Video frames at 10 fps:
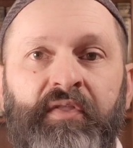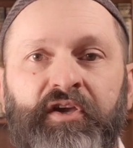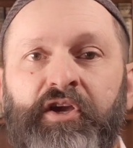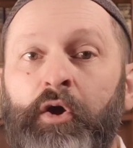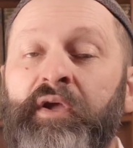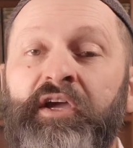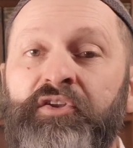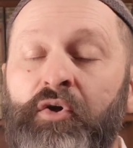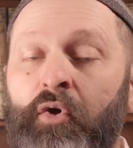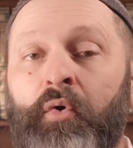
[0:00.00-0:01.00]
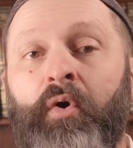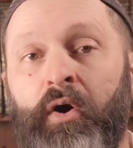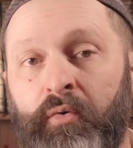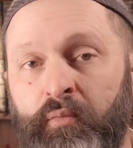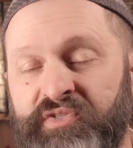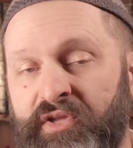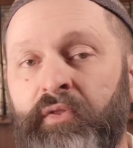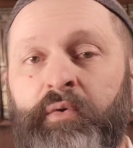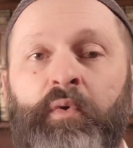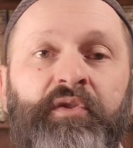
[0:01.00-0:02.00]
The Kohen Gadol was the
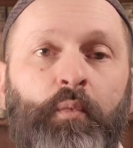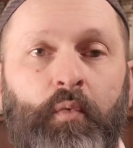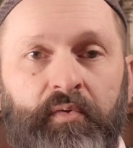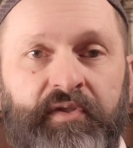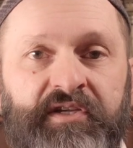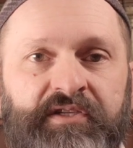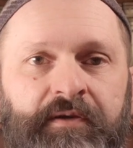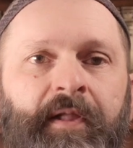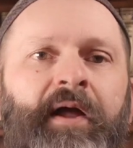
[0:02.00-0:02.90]
only one that wore this.